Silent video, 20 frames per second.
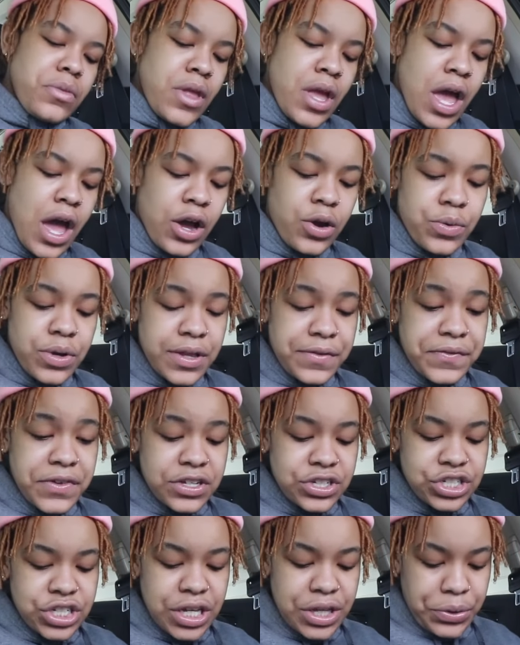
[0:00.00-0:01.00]
I don't really
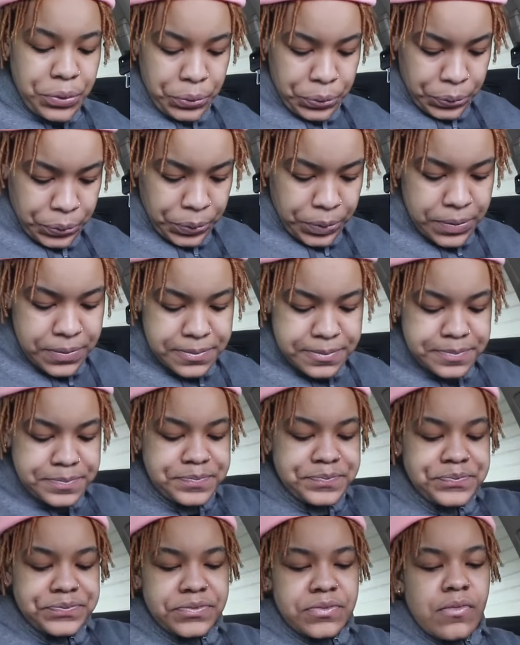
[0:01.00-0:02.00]
feel shit.
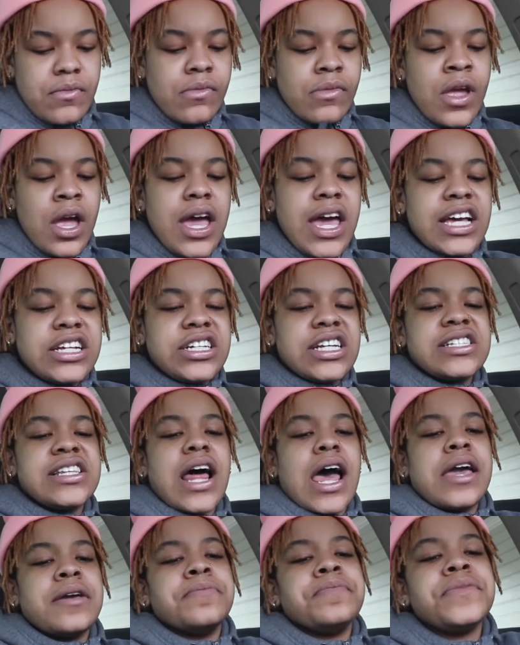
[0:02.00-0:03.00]
It's just
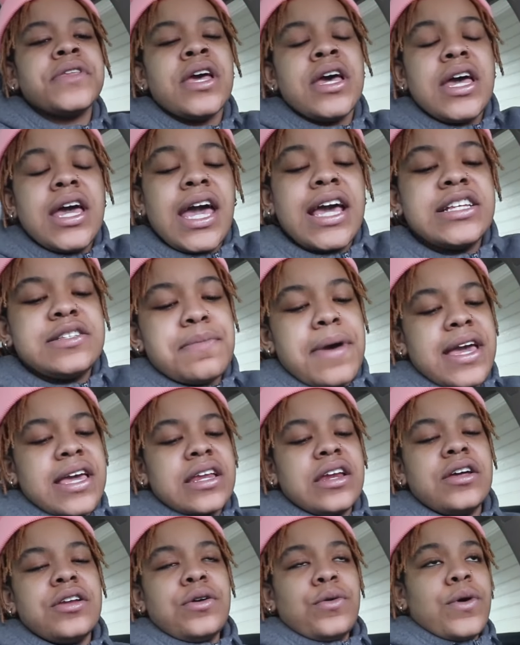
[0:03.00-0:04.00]
like, it's
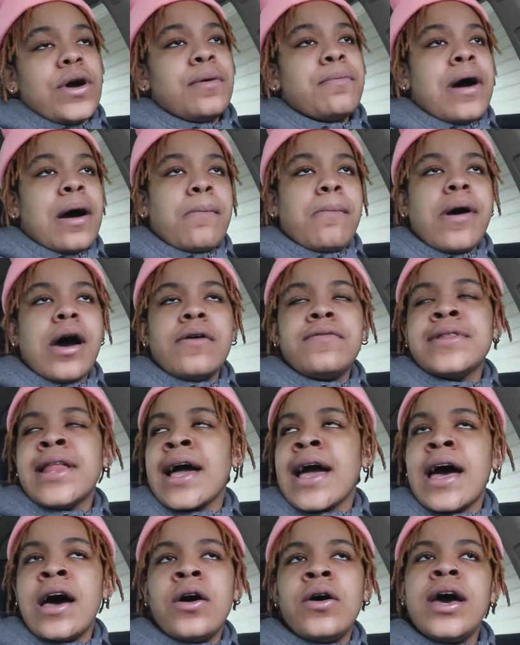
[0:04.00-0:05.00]
making it to where my mouth,
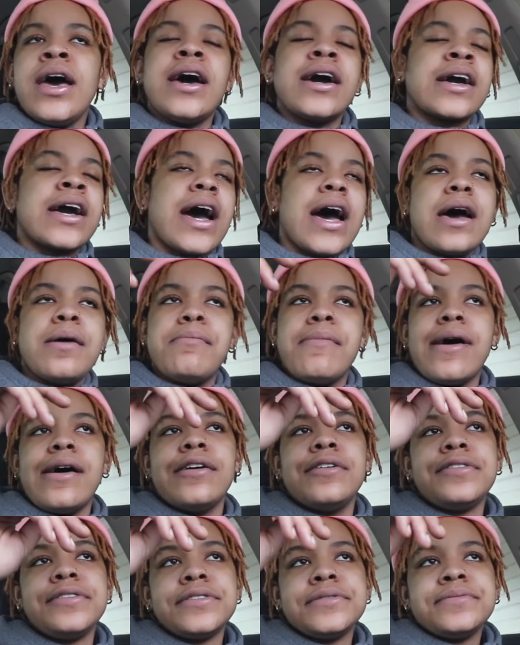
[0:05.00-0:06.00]
like, I don't have a kind
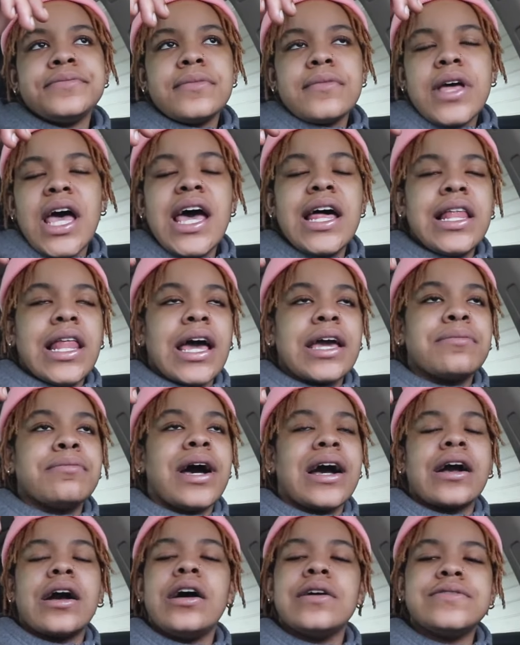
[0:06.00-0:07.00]
mouth. And, like,
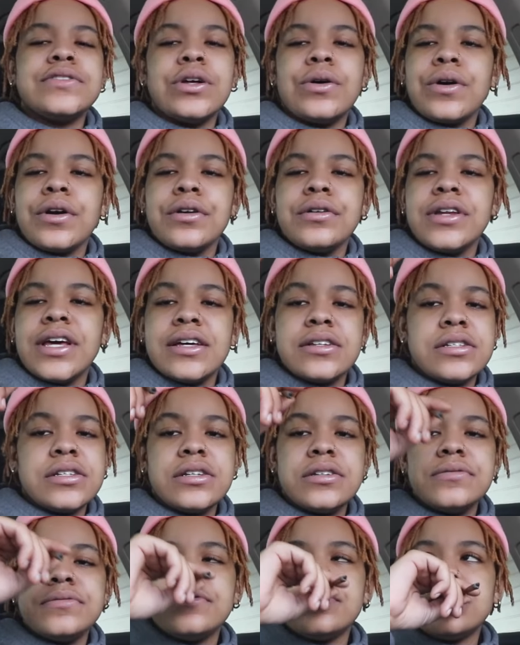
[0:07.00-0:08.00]
my coughs don't hurt. That's it.